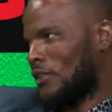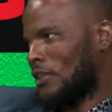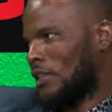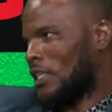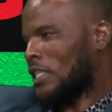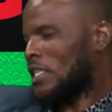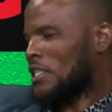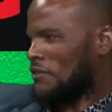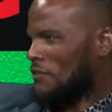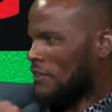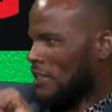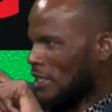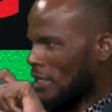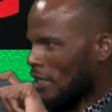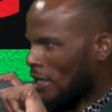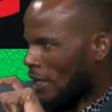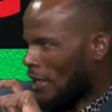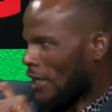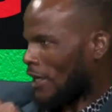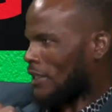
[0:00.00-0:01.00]
It is very
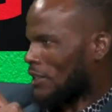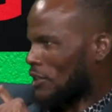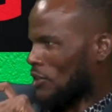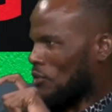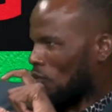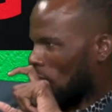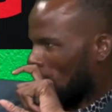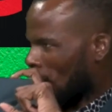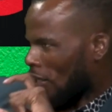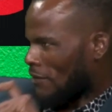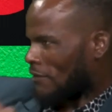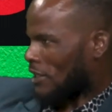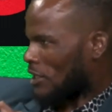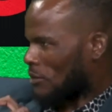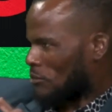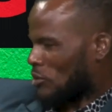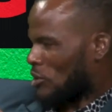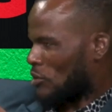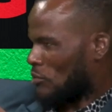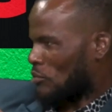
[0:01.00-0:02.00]
hard to
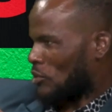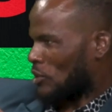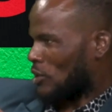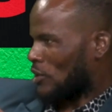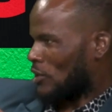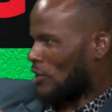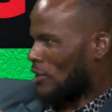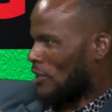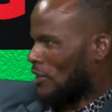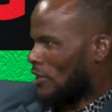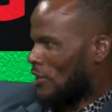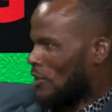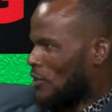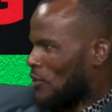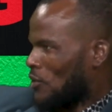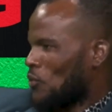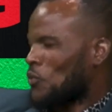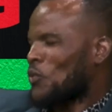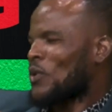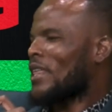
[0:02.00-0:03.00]
govern people
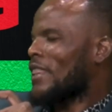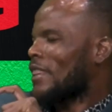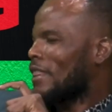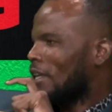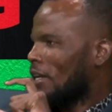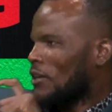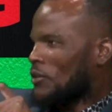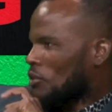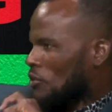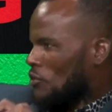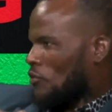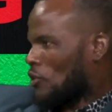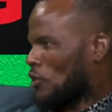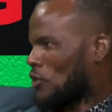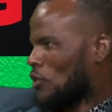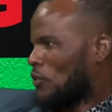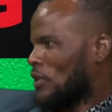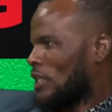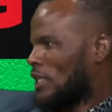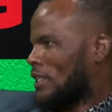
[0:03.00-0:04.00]
without
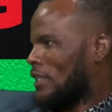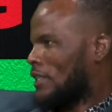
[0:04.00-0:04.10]
following,